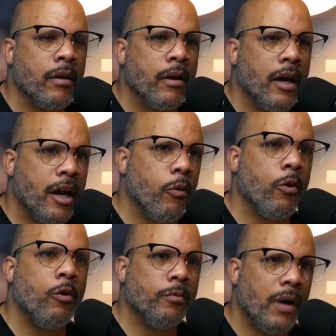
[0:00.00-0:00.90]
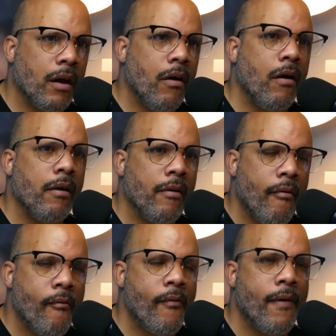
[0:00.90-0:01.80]
And I rolled my car,
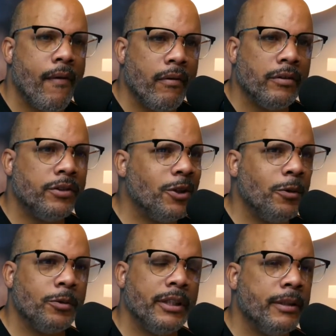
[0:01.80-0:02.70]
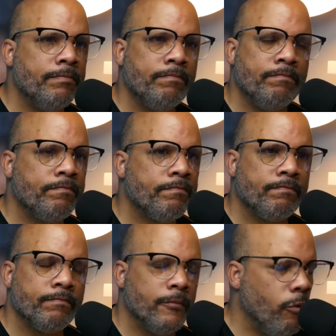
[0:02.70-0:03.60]
totaled it,
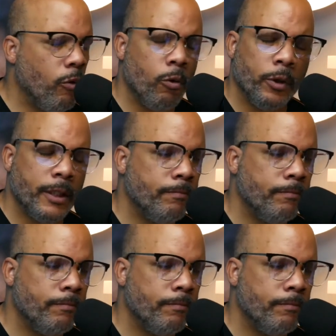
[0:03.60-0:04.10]
rolled it.